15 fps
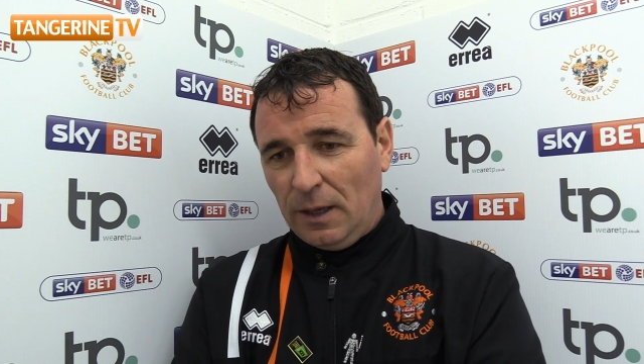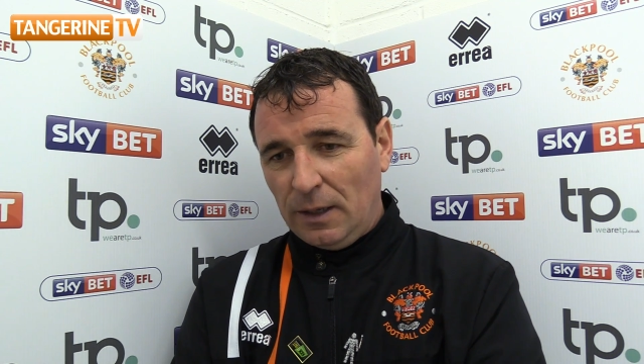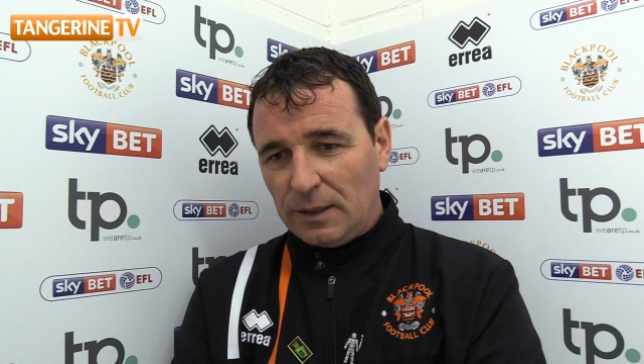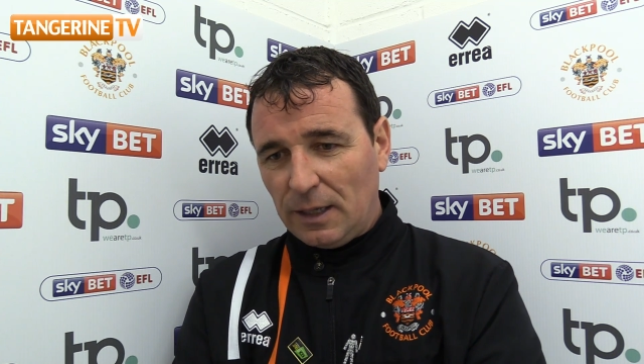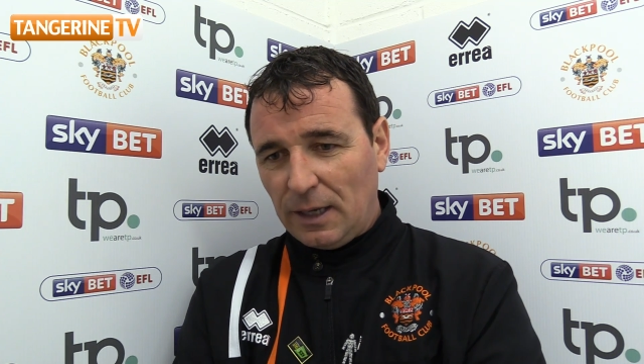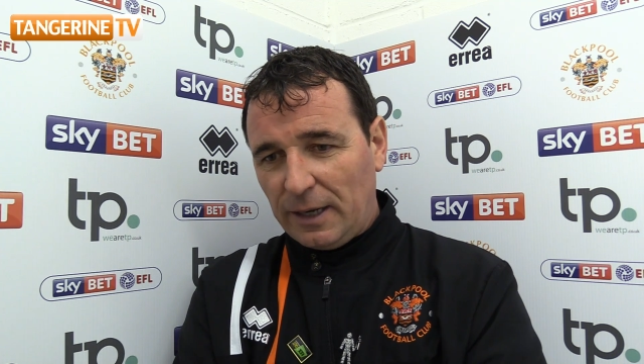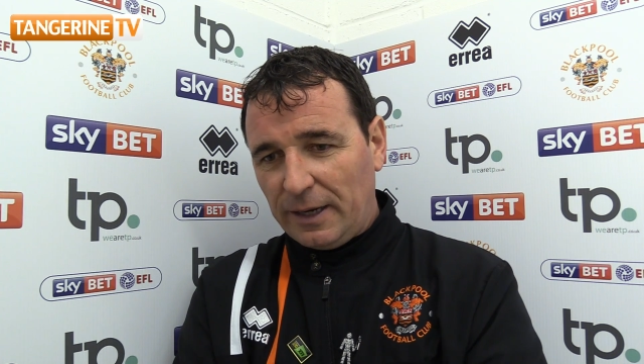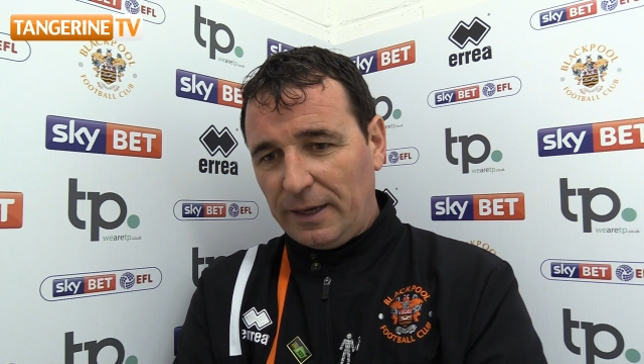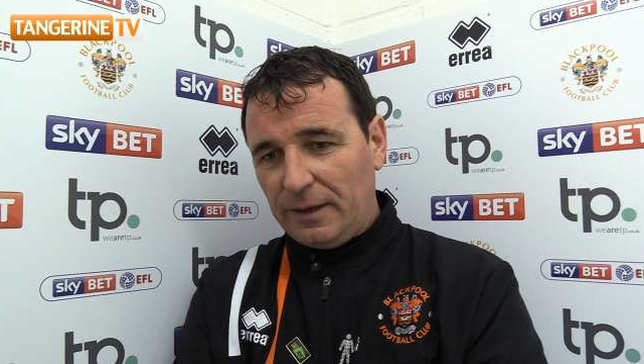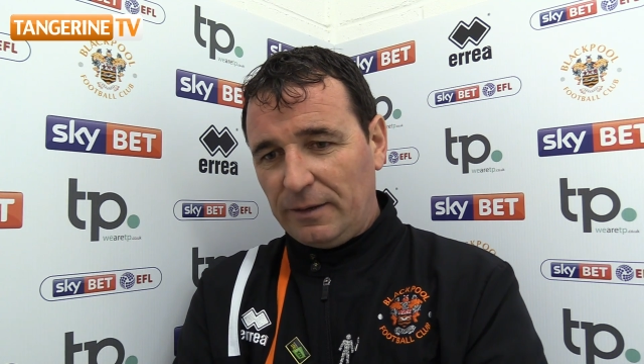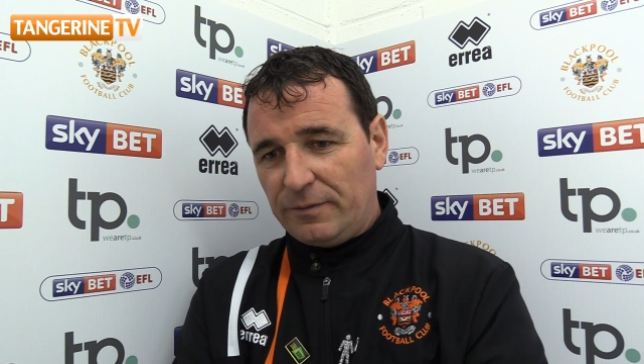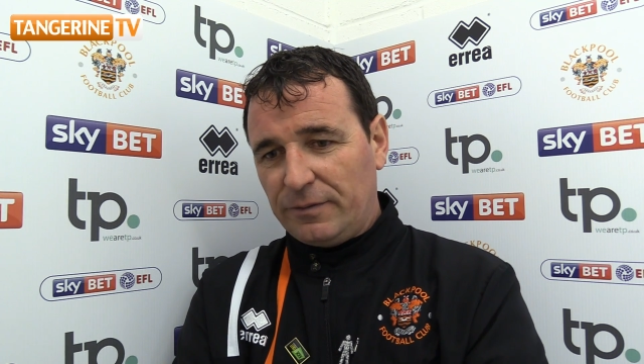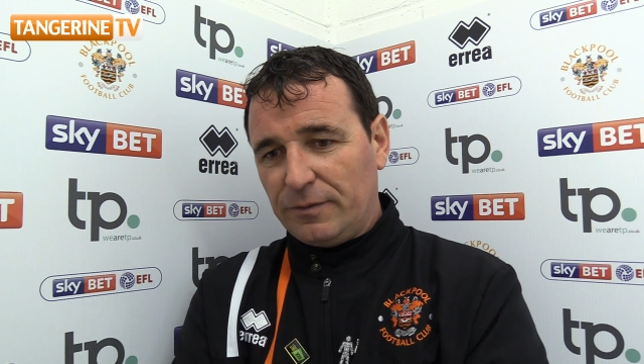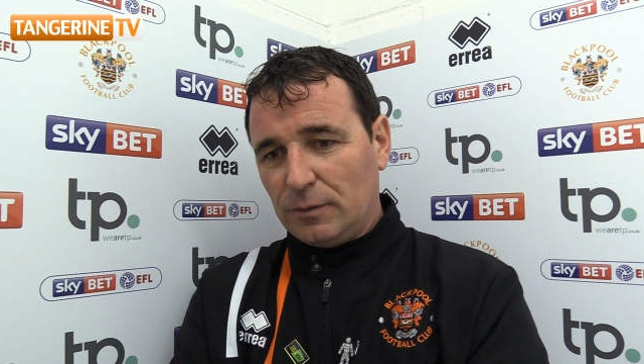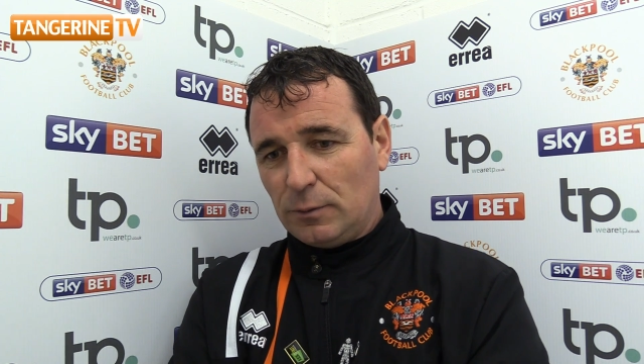
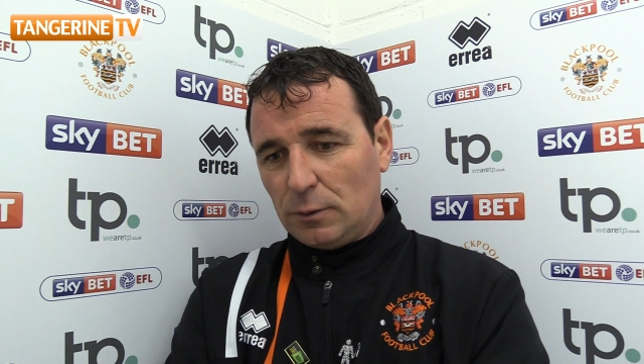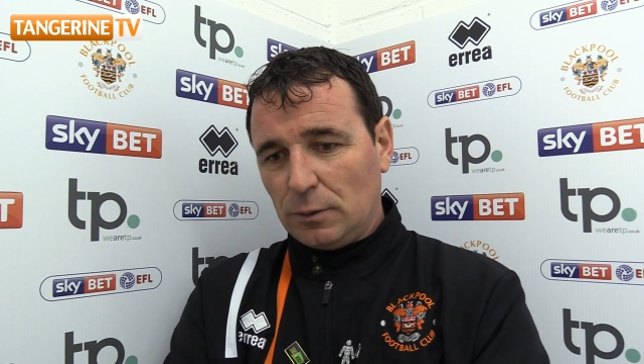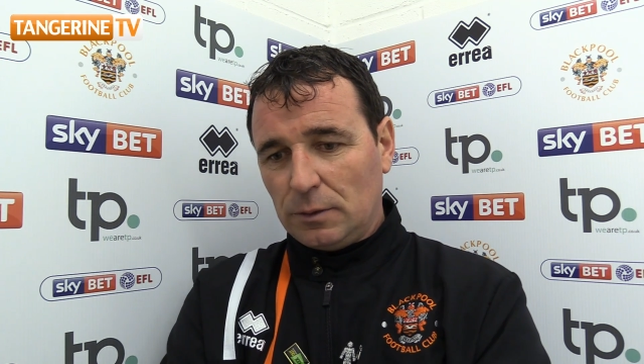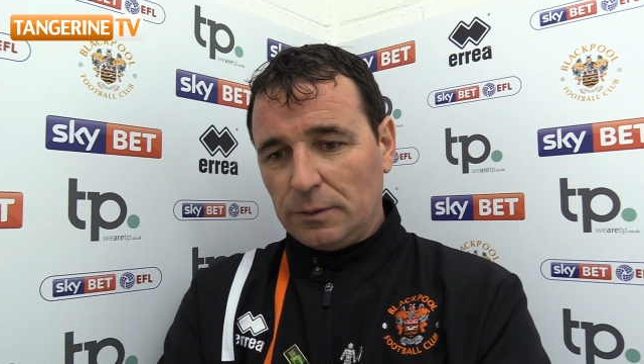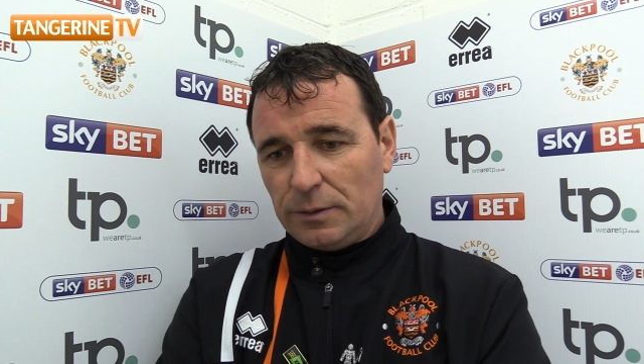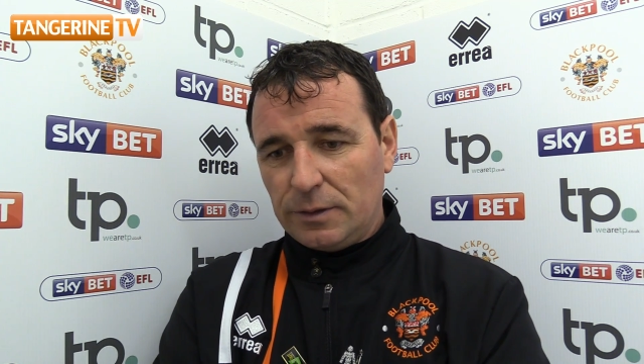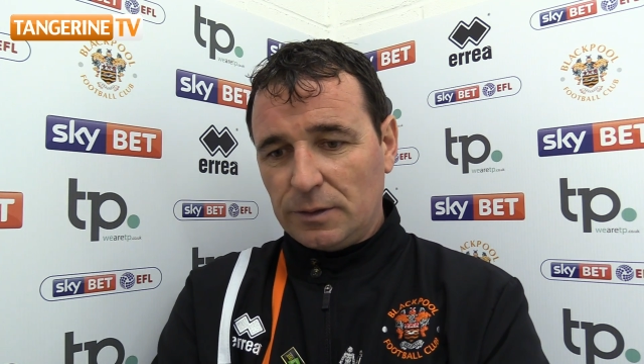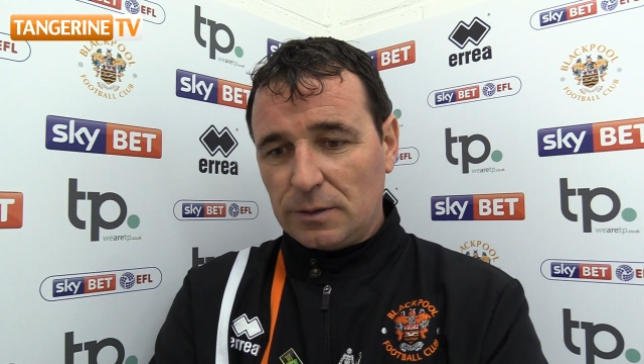delighted for the